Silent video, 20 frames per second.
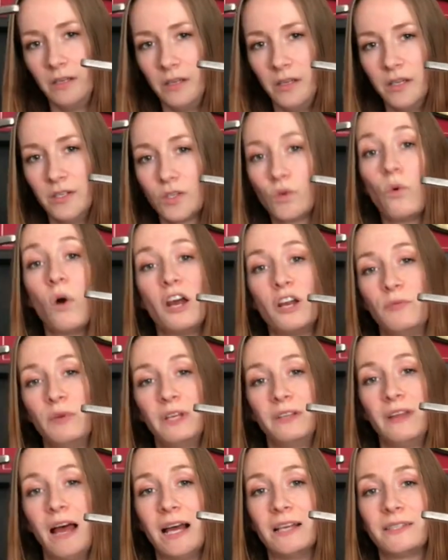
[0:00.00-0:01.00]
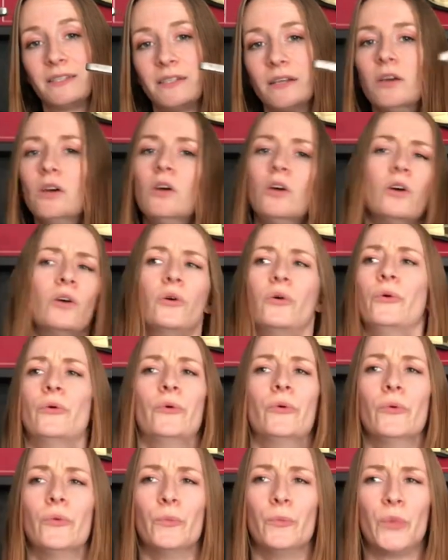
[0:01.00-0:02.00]
is quite a bit less.
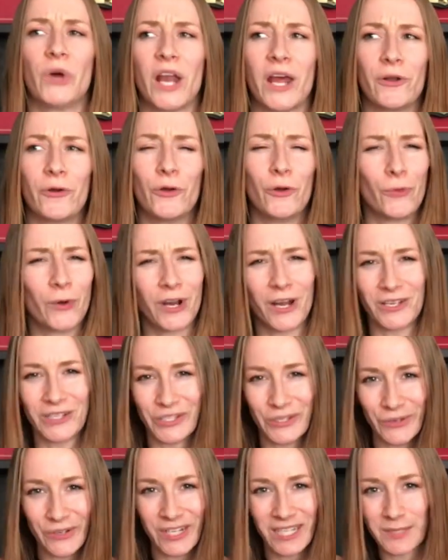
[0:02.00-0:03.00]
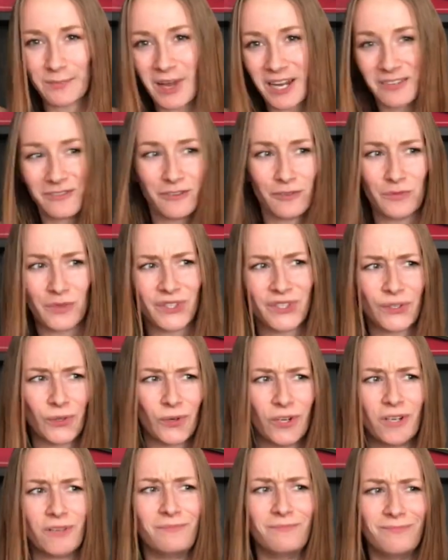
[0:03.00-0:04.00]
But I don't know what else you would expect from a
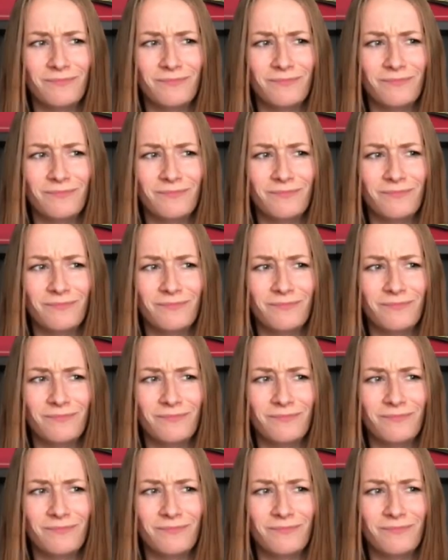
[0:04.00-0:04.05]
sword